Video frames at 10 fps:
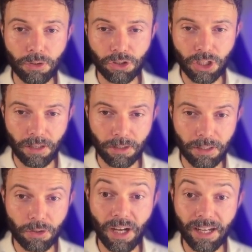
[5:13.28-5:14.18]
The Child and
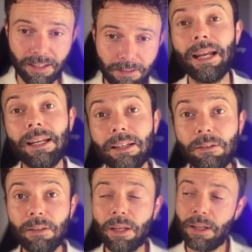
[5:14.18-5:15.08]
the Dragon. And it's
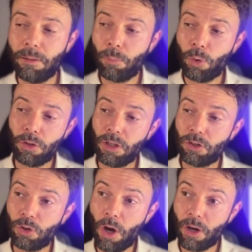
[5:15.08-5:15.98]
very
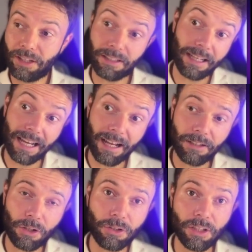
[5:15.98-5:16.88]
important to honestly
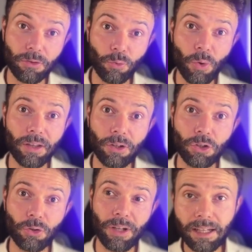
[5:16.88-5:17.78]
ask yourself whether
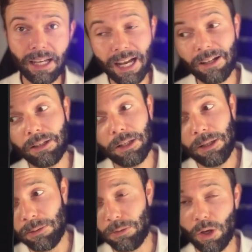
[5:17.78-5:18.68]
you can answer
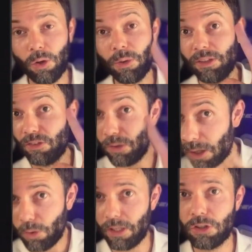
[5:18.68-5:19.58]
the following 3
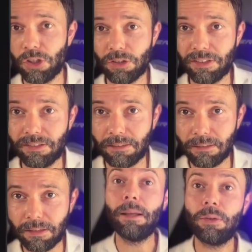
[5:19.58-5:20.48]
questions.
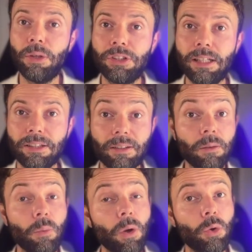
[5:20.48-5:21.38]
The first is,
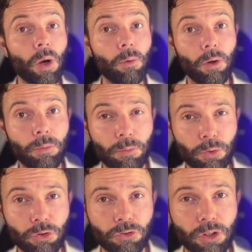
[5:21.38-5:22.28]
what do I want
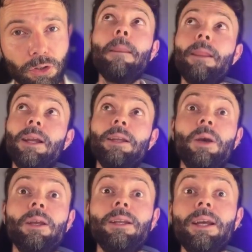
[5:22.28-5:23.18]
people to feel? That is
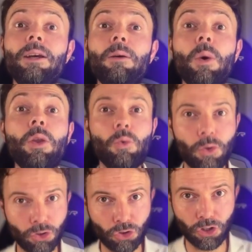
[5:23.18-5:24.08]
not exactly what you
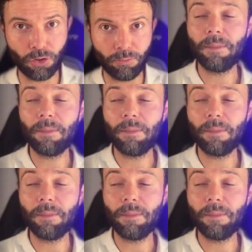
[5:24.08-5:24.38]
want to show.